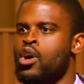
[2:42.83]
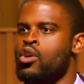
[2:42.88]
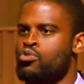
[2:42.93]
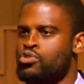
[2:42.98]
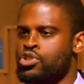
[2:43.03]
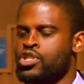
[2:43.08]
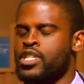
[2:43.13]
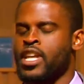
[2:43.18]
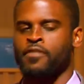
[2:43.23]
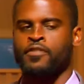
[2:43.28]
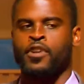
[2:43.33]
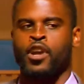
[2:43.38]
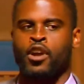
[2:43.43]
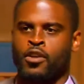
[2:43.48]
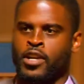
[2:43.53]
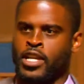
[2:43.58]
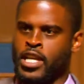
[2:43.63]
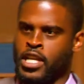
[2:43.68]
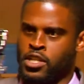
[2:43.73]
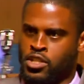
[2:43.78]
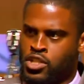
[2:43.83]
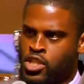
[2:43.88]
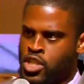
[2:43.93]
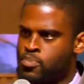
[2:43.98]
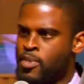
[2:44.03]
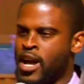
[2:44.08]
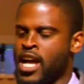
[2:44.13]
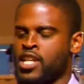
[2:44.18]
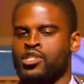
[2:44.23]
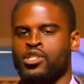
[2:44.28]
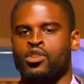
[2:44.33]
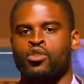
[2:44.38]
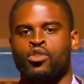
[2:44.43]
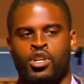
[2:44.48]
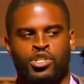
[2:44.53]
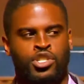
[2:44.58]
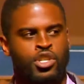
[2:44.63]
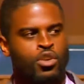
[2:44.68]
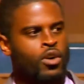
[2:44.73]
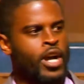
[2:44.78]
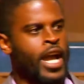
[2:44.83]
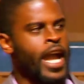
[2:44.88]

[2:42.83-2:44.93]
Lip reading: who Steph Curry is? Just by a show of